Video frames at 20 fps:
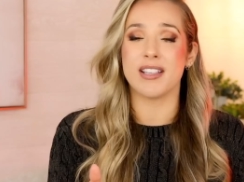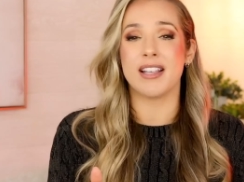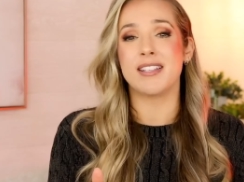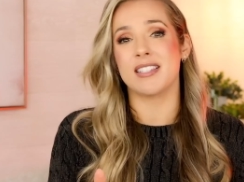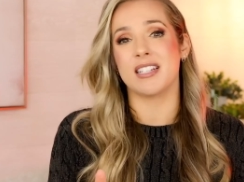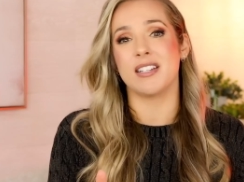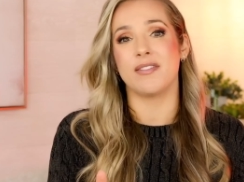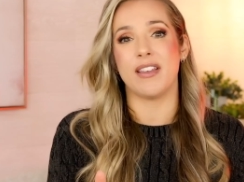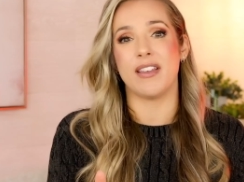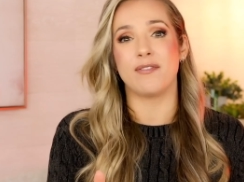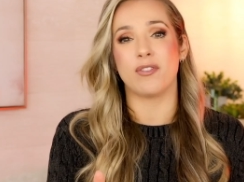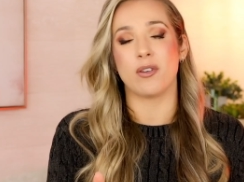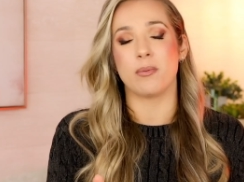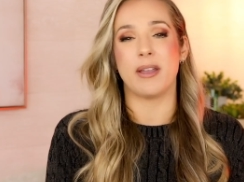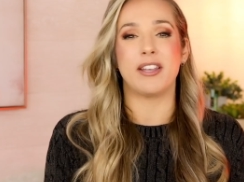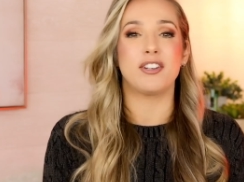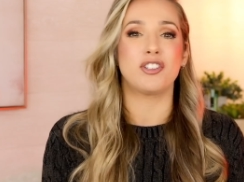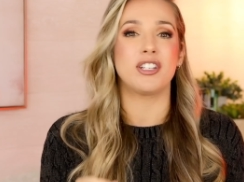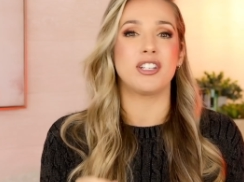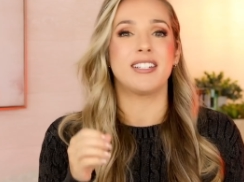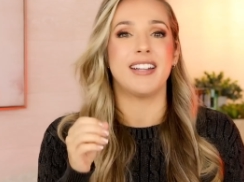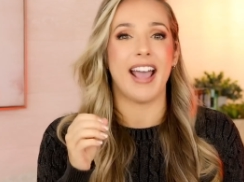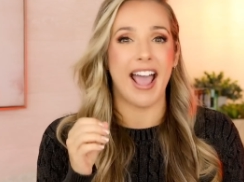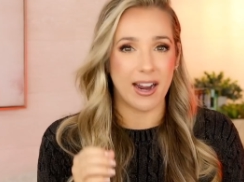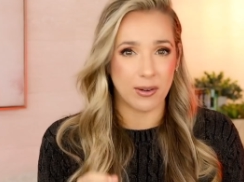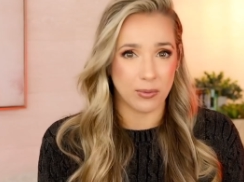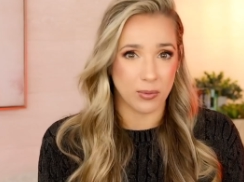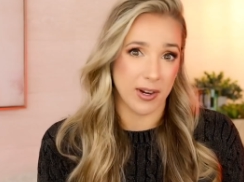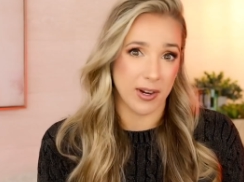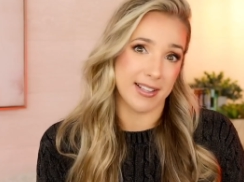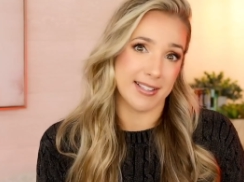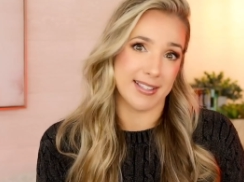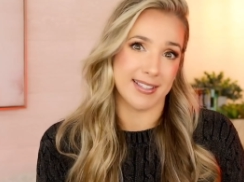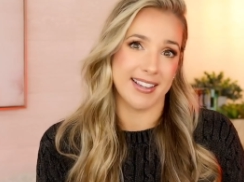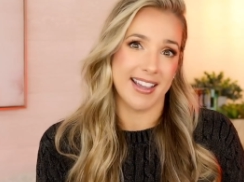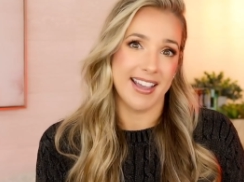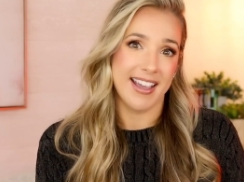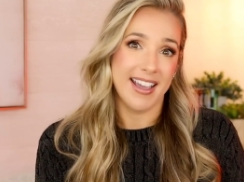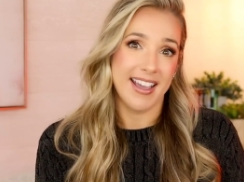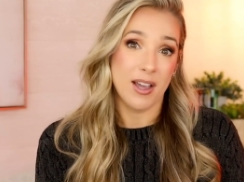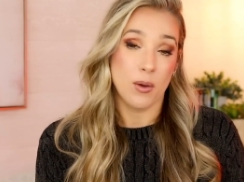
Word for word: sensitive information at risk.